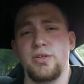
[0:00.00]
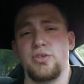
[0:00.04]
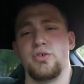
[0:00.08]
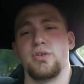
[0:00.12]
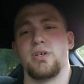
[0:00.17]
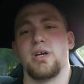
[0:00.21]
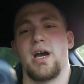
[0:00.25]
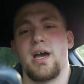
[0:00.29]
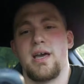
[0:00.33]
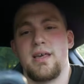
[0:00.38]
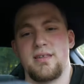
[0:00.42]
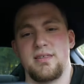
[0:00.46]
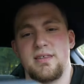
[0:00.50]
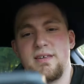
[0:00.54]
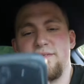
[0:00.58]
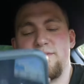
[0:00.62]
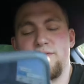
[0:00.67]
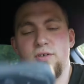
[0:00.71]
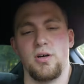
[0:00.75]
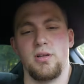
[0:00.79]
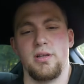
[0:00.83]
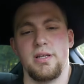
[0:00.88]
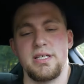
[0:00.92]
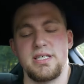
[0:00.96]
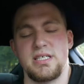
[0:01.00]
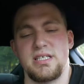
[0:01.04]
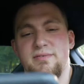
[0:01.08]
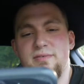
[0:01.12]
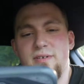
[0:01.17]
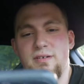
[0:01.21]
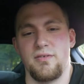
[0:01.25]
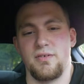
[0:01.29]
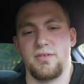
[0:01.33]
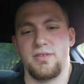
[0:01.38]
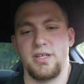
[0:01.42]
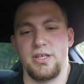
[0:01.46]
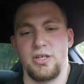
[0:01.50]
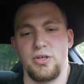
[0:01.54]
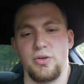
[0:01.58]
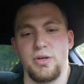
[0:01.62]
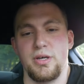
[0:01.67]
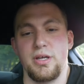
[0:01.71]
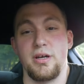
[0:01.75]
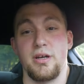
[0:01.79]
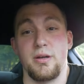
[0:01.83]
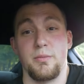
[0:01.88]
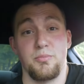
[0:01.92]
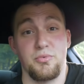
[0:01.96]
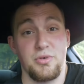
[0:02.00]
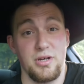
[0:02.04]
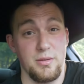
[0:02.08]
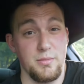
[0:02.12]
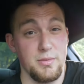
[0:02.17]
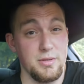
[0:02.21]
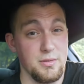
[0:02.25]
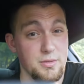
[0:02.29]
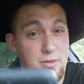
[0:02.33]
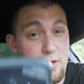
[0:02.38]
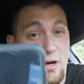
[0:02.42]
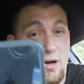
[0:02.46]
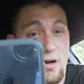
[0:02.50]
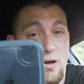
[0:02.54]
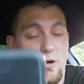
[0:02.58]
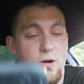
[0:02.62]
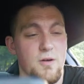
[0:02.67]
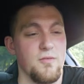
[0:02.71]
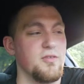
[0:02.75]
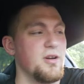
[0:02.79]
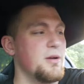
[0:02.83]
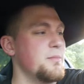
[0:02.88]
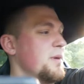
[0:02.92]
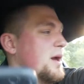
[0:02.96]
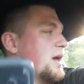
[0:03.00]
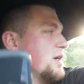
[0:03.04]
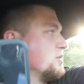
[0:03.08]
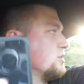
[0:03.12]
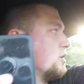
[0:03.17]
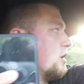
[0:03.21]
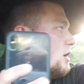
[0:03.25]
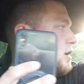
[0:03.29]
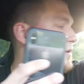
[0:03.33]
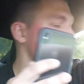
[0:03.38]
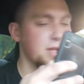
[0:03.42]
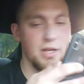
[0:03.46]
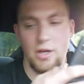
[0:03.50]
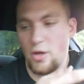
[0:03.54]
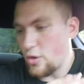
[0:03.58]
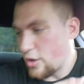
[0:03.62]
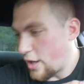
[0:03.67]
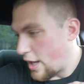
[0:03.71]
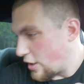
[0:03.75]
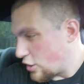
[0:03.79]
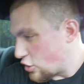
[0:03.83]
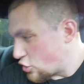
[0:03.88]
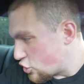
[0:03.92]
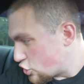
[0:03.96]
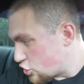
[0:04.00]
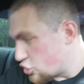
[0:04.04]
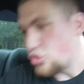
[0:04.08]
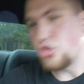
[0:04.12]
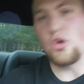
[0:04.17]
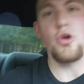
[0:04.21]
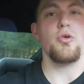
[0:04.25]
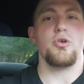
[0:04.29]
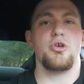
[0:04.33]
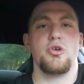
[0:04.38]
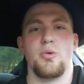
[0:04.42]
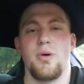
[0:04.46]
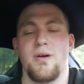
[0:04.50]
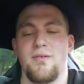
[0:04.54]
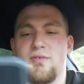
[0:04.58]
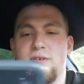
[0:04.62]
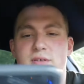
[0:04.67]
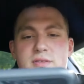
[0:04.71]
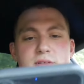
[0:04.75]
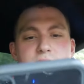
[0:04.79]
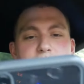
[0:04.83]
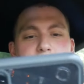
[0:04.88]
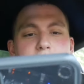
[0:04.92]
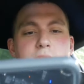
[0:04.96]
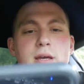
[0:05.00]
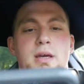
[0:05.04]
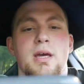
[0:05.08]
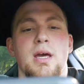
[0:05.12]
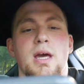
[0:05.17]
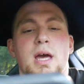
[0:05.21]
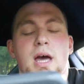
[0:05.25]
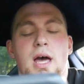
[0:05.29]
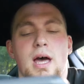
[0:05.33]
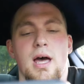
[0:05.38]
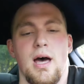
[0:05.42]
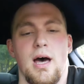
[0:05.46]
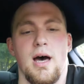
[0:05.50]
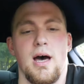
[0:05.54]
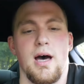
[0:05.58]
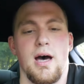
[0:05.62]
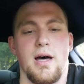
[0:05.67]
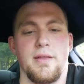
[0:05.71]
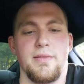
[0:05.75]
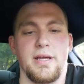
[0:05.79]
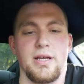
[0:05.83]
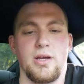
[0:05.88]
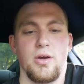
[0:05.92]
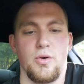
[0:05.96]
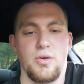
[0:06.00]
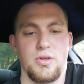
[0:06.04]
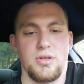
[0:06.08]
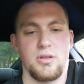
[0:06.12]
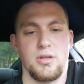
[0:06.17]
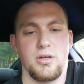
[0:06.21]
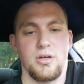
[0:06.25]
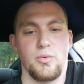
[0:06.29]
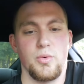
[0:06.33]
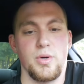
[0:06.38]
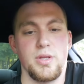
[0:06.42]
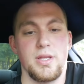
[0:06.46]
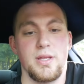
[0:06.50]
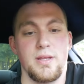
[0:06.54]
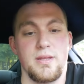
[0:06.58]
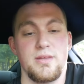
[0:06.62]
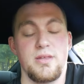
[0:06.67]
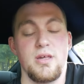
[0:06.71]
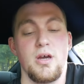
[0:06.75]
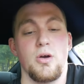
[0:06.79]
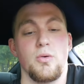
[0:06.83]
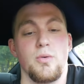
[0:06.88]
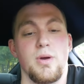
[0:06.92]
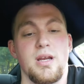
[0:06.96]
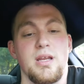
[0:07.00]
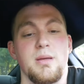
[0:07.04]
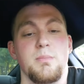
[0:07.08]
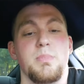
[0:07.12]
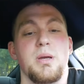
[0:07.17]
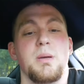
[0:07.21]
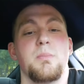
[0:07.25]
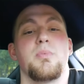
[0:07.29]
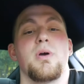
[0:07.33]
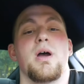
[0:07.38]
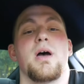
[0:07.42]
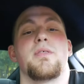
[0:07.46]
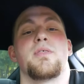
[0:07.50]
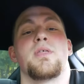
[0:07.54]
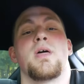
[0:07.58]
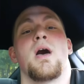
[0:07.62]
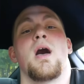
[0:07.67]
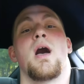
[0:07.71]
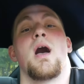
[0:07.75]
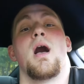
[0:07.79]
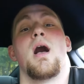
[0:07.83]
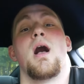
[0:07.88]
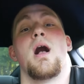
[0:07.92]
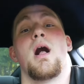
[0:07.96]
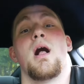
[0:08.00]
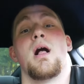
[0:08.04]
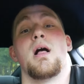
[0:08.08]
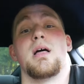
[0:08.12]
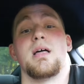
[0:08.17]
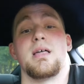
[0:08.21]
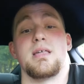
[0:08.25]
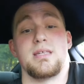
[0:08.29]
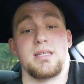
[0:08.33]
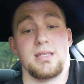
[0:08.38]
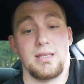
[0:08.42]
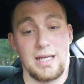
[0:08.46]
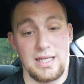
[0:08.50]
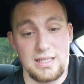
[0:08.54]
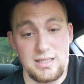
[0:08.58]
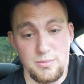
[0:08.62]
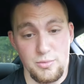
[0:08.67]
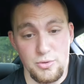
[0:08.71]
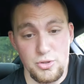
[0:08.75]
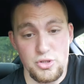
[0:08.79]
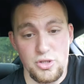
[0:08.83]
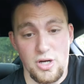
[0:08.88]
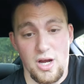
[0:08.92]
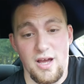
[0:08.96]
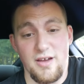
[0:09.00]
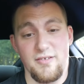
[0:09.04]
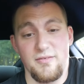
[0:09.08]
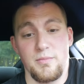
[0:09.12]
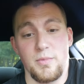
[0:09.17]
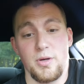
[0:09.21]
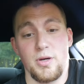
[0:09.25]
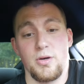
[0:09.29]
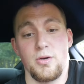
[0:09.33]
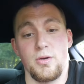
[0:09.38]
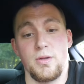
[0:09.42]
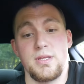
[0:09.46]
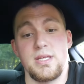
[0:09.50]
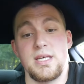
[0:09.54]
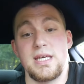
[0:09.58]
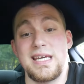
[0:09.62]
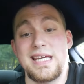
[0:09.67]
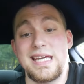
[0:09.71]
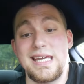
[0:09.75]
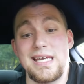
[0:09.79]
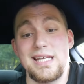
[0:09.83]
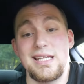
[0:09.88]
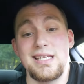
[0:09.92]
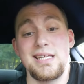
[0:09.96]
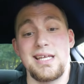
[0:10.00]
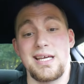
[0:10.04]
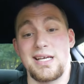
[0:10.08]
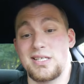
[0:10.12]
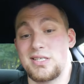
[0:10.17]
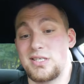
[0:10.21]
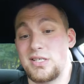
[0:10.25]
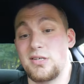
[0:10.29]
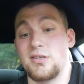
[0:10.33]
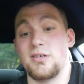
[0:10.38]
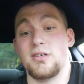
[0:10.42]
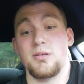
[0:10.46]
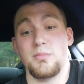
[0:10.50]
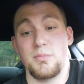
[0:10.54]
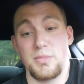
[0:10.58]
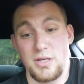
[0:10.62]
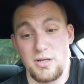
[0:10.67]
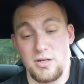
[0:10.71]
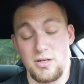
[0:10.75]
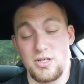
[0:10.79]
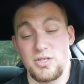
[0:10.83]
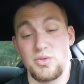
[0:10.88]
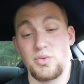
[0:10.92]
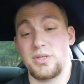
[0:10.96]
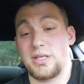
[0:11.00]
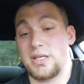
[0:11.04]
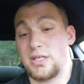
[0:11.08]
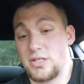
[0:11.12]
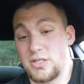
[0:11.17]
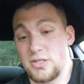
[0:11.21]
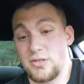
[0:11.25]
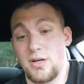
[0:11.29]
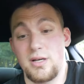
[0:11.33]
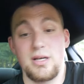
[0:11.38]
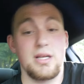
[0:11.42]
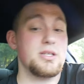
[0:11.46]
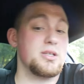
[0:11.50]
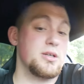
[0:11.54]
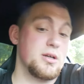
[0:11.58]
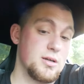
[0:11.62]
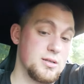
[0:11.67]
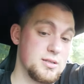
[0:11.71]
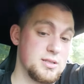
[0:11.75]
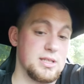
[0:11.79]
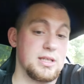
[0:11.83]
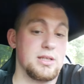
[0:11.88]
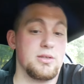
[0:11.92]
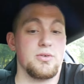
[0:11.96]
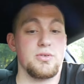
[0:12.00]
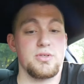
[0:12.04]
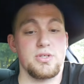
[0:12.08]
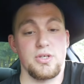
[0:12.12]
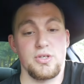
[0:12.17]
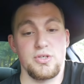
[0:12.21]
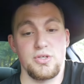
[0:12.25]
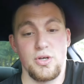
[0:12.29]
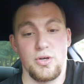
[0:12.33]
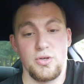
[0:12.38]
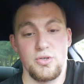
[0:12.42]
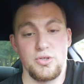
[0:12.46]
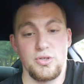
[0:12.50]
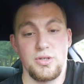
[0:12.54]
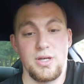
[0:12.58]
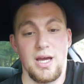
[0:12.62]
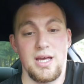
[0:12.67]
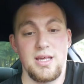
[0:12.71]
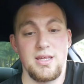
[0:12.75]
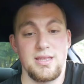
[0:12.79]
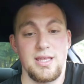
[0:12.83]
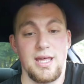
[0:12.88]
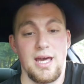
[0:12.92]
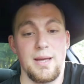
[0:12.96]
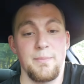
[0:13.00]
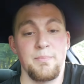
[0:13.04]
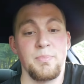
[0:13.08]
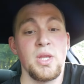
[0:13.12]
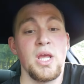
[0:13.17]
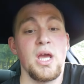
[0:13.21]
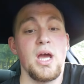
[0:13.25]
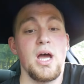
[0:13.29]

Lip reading: you guys the full list of everything you get in a premium car over a base car, and then I'll kind of show you everything that goes along with it. So ready, big breath. Selectable drive modes, heated exterior mirrors with integrated turn signals, showed you guys that.